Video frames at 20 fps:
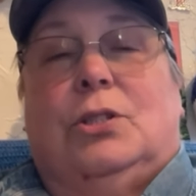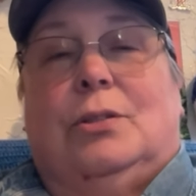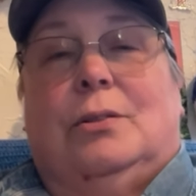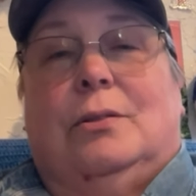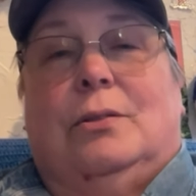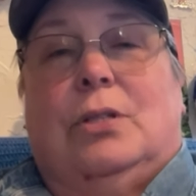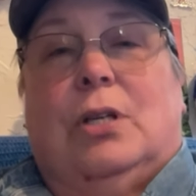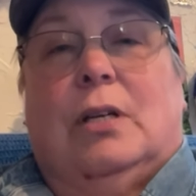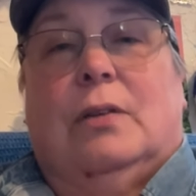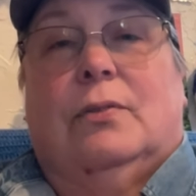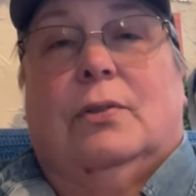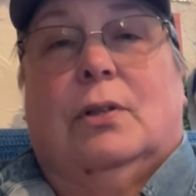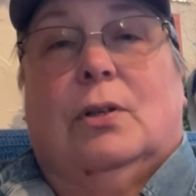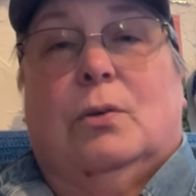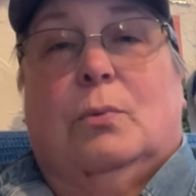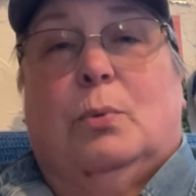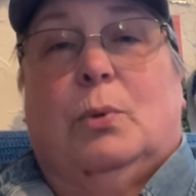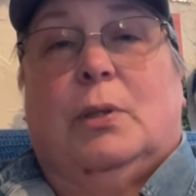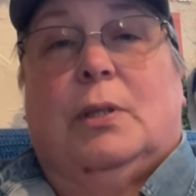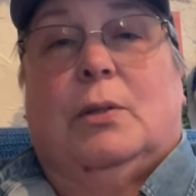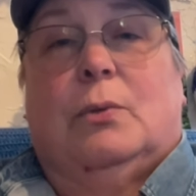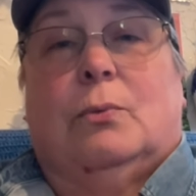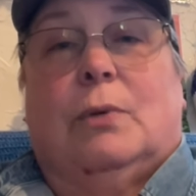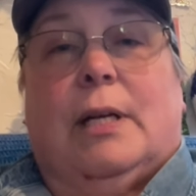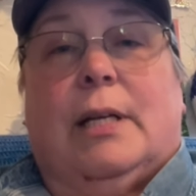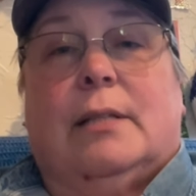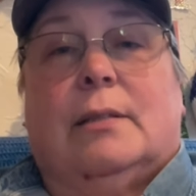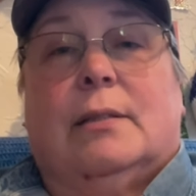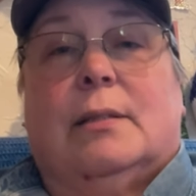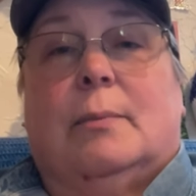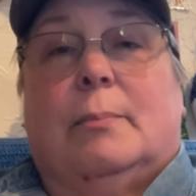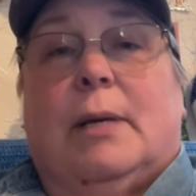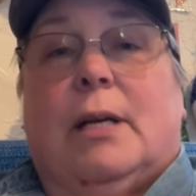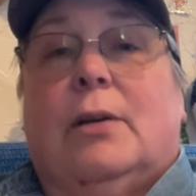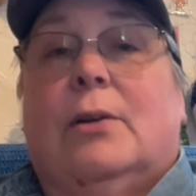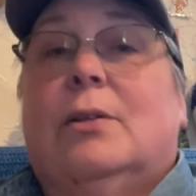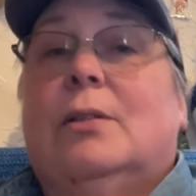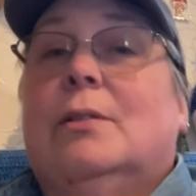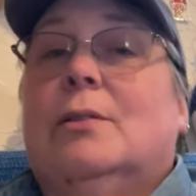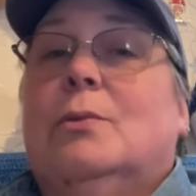Jeff Lope went and ran some
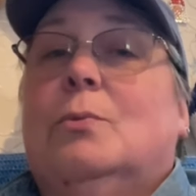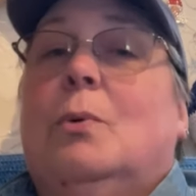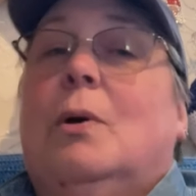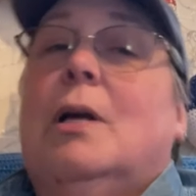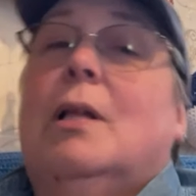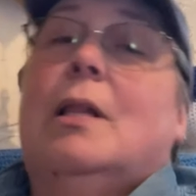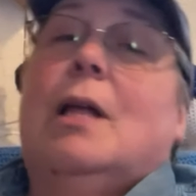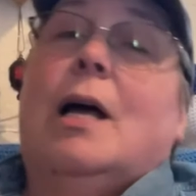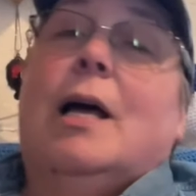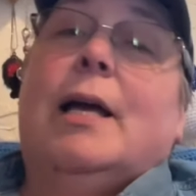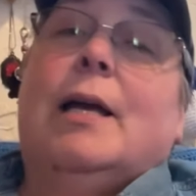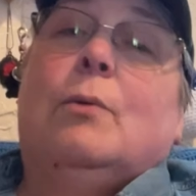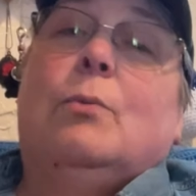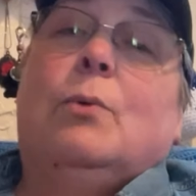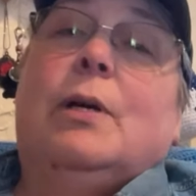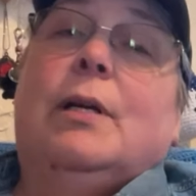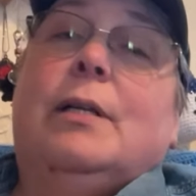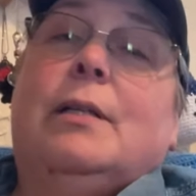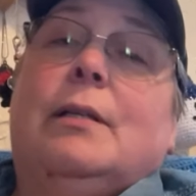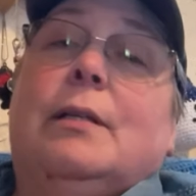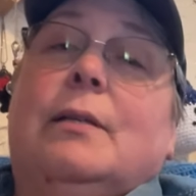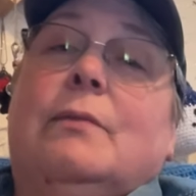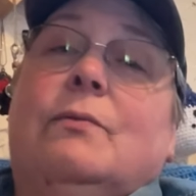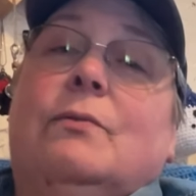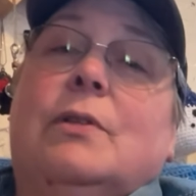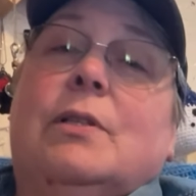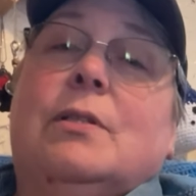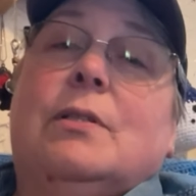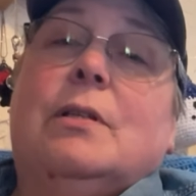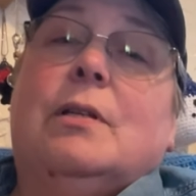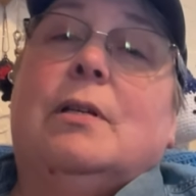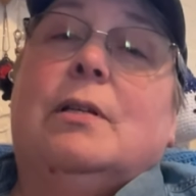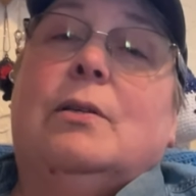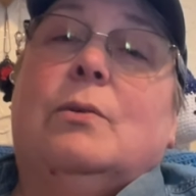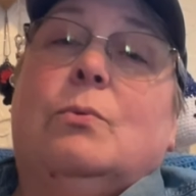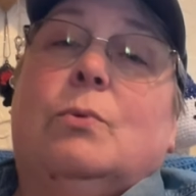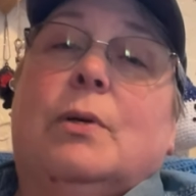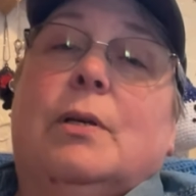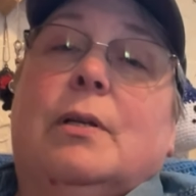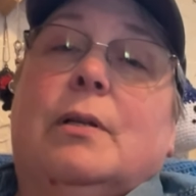errands while I went and visited
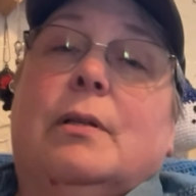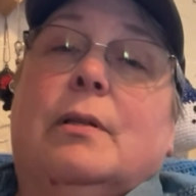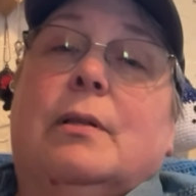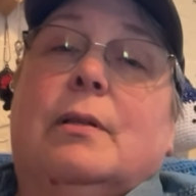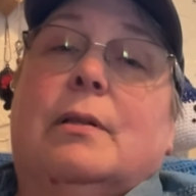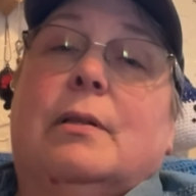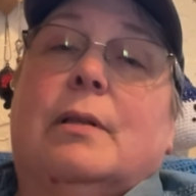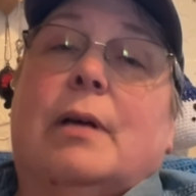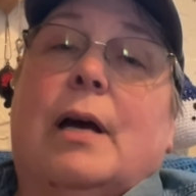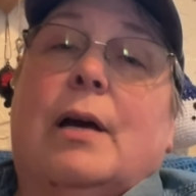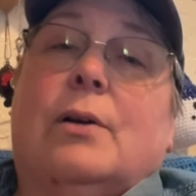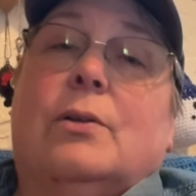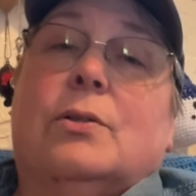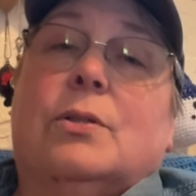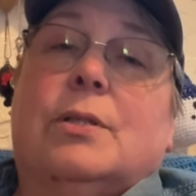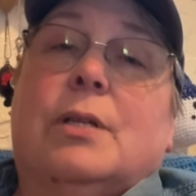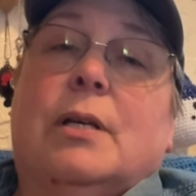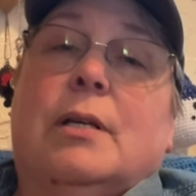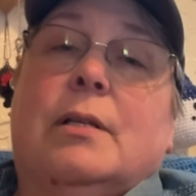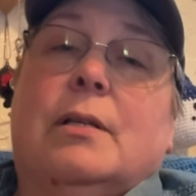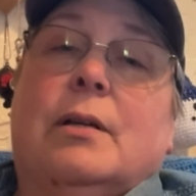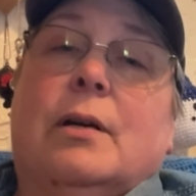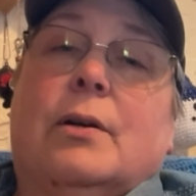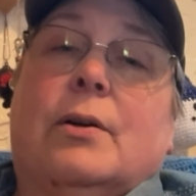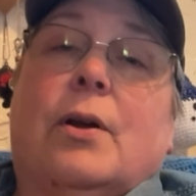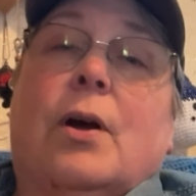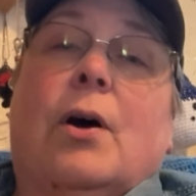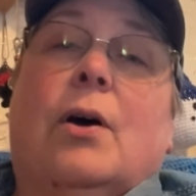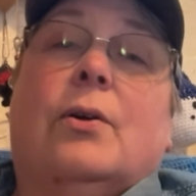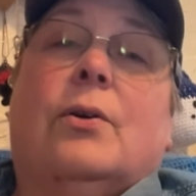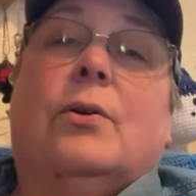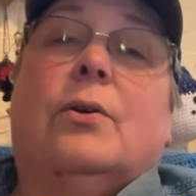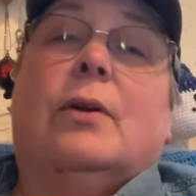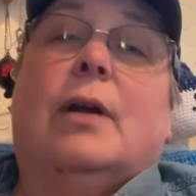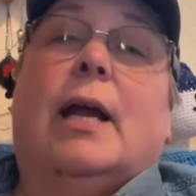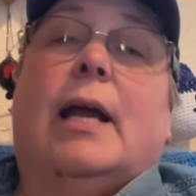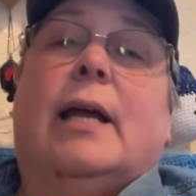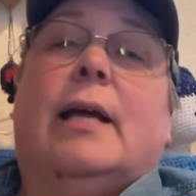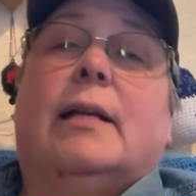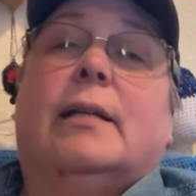with our son, our daughter,
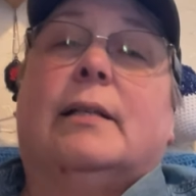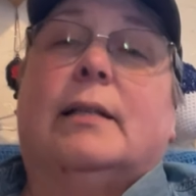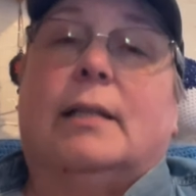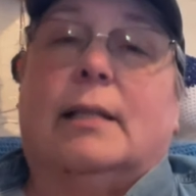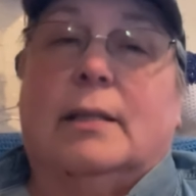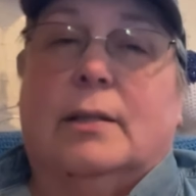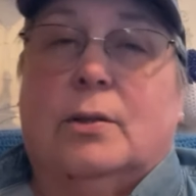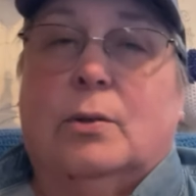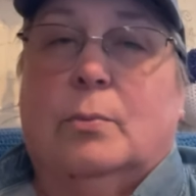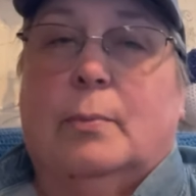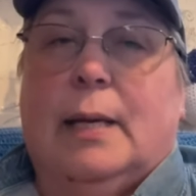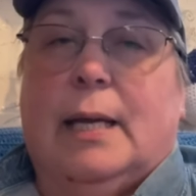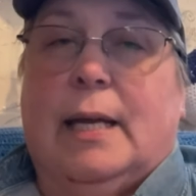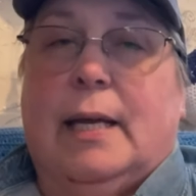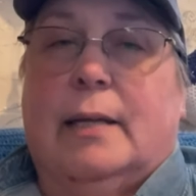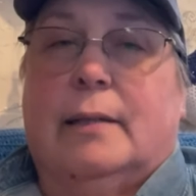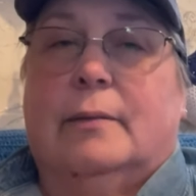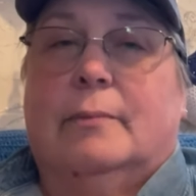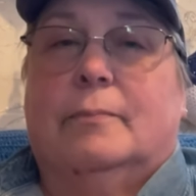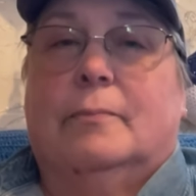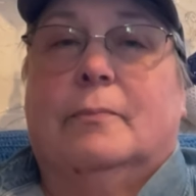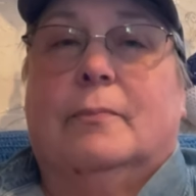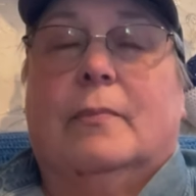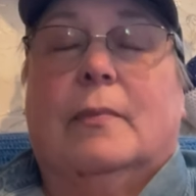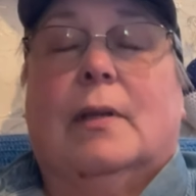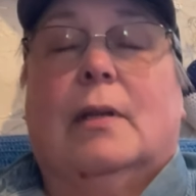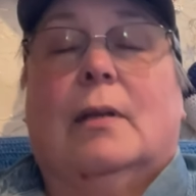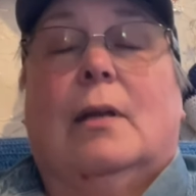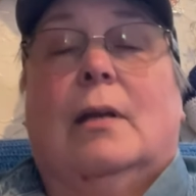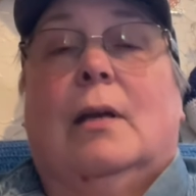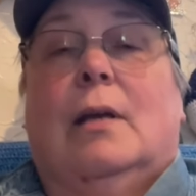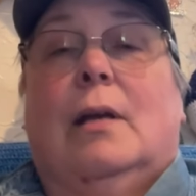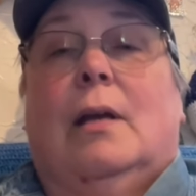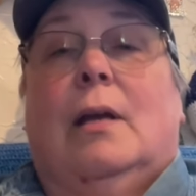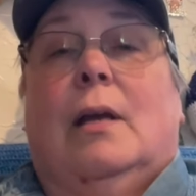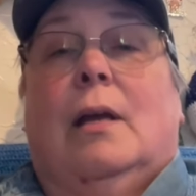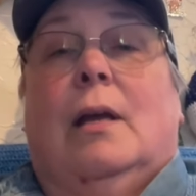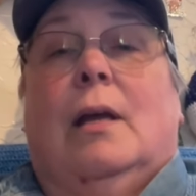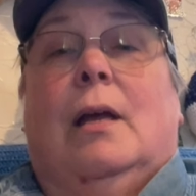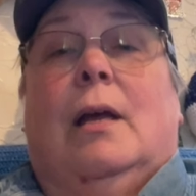and little man.
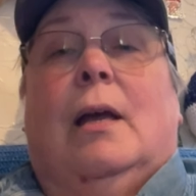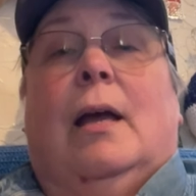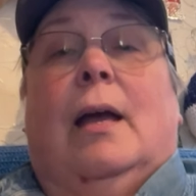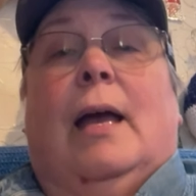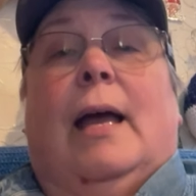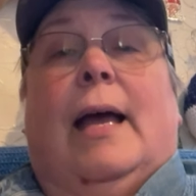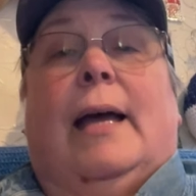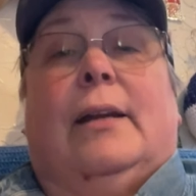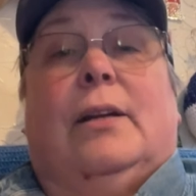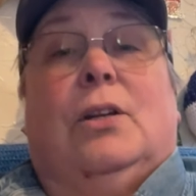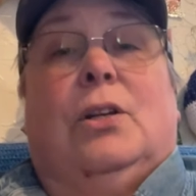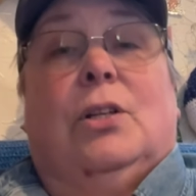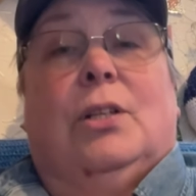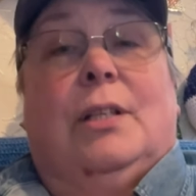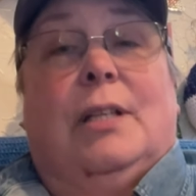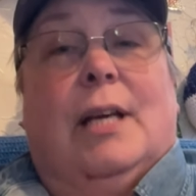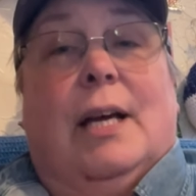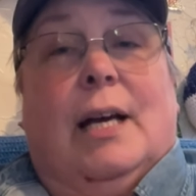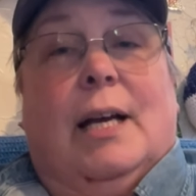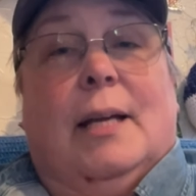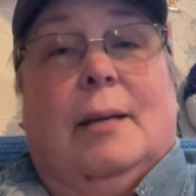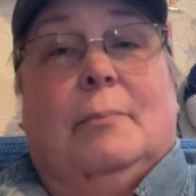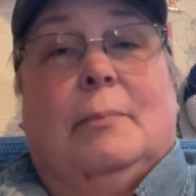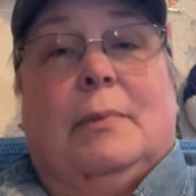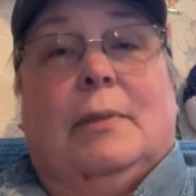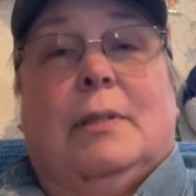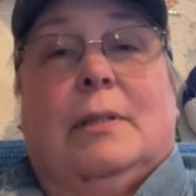Had a good time.